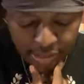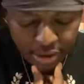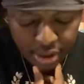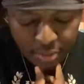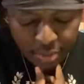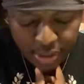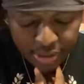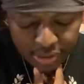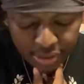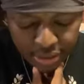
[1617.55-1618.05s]
this is
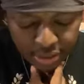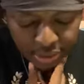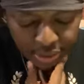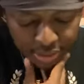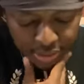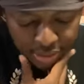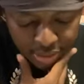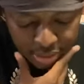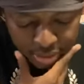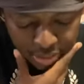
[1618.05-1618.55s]
the book of Second
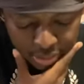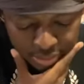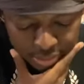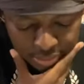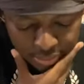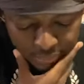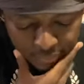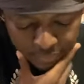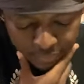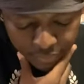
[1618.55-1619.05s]

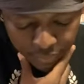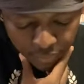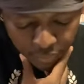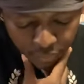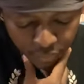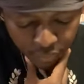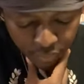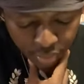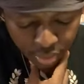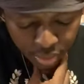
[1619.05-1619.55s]
Kings,
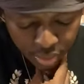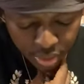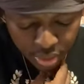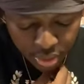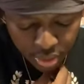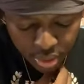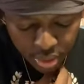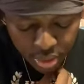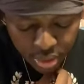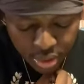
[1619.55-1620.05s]

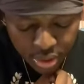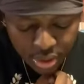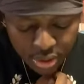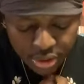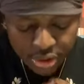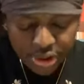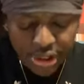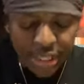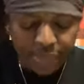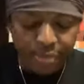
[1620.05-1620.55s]

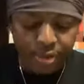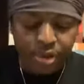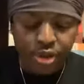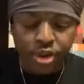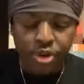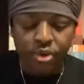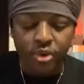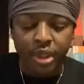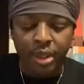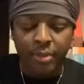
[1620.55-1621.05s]
chapter
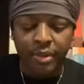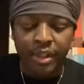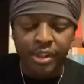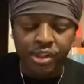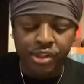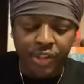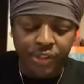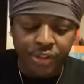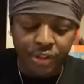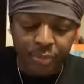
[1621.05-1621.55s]
2, and I'm going to get
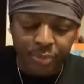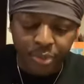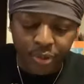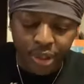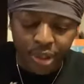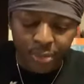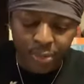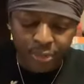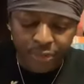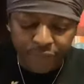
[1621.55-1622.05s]
straight to the
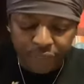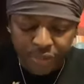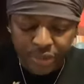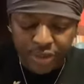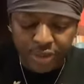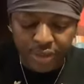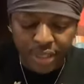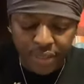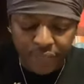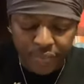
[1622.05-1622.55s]
point. I'm going to read
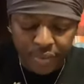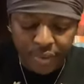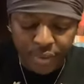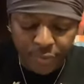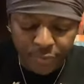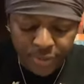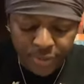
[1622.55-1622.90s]
verse 11, and it